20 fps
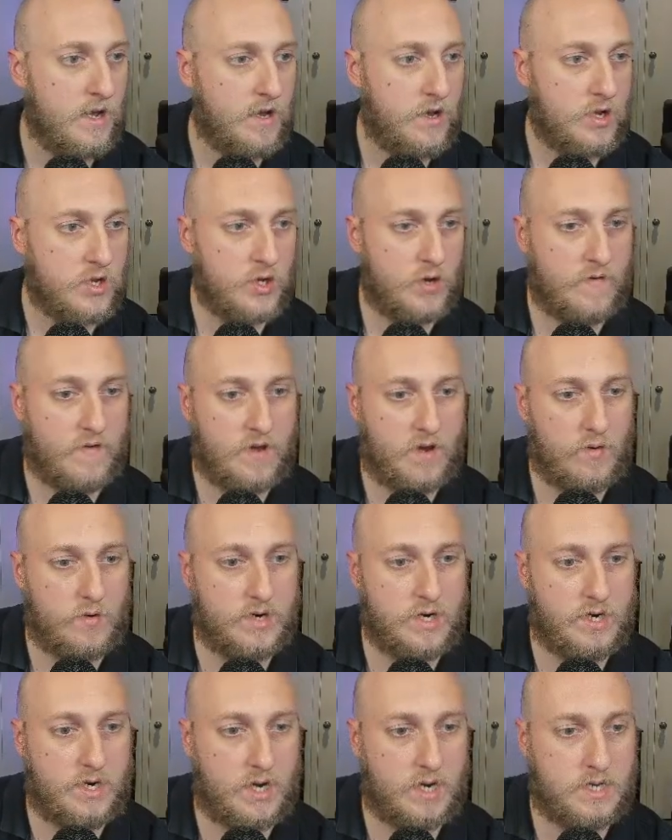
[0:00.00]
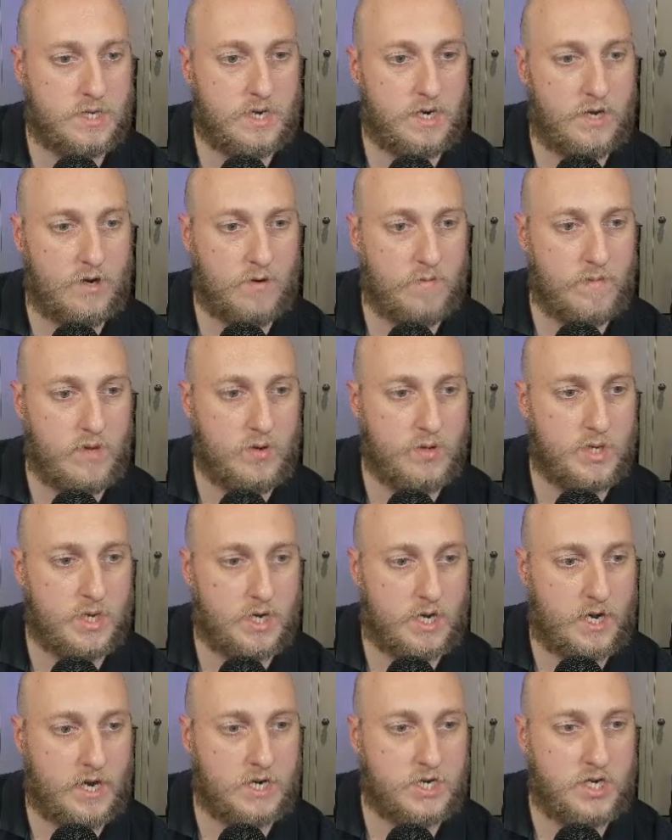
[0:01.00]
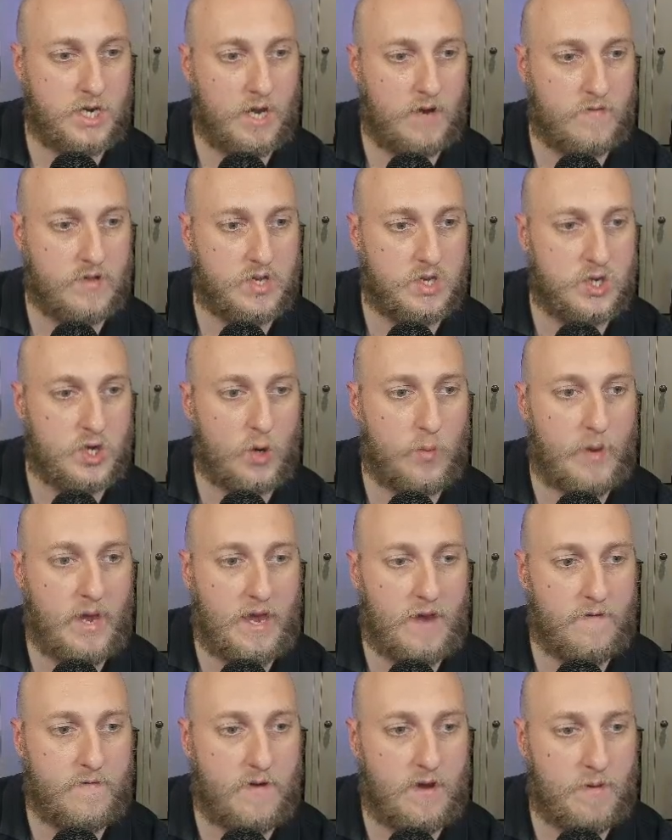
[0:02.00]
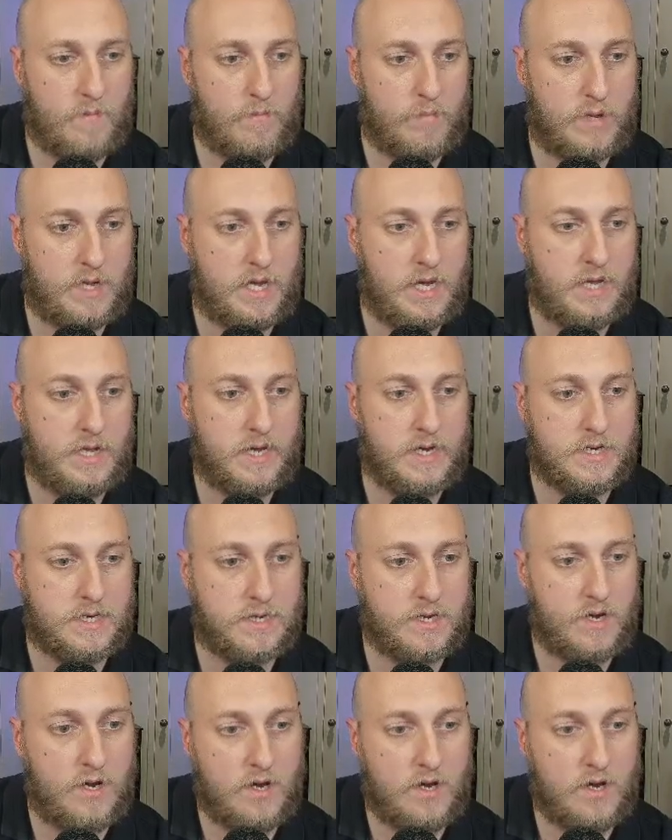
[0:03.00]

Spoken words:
So if you go into Dustin here music, I actually have the Soma FM playlist,